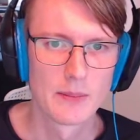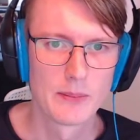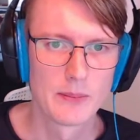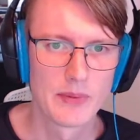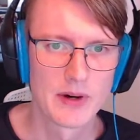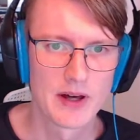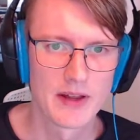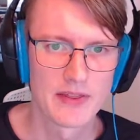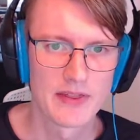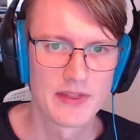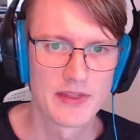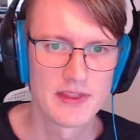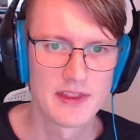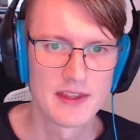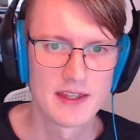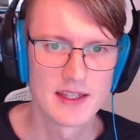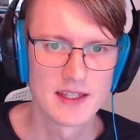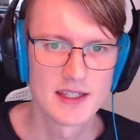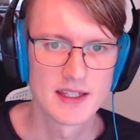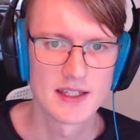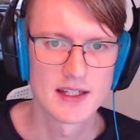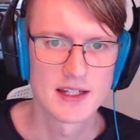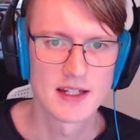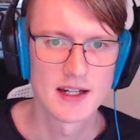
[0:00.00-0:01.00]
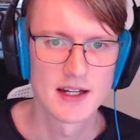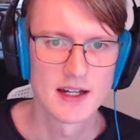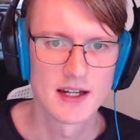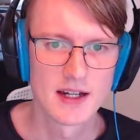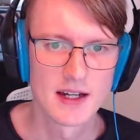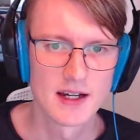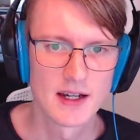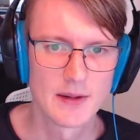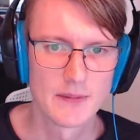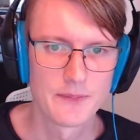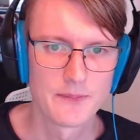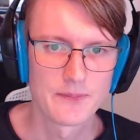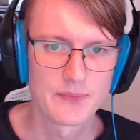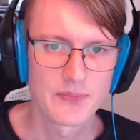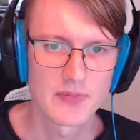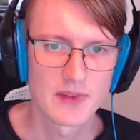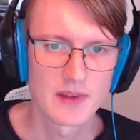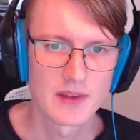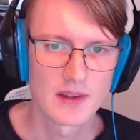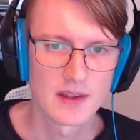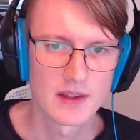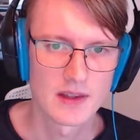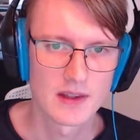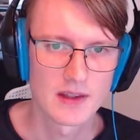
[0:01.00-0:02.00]
But the
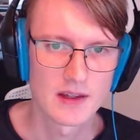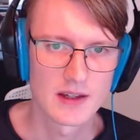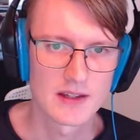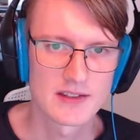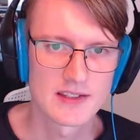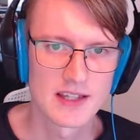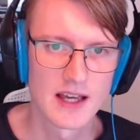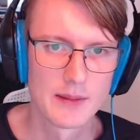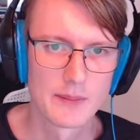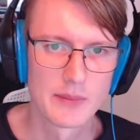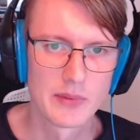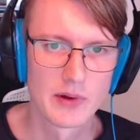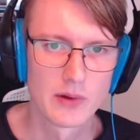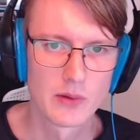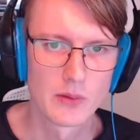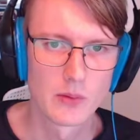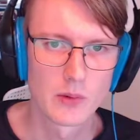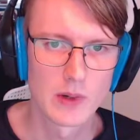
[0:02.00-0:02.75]
example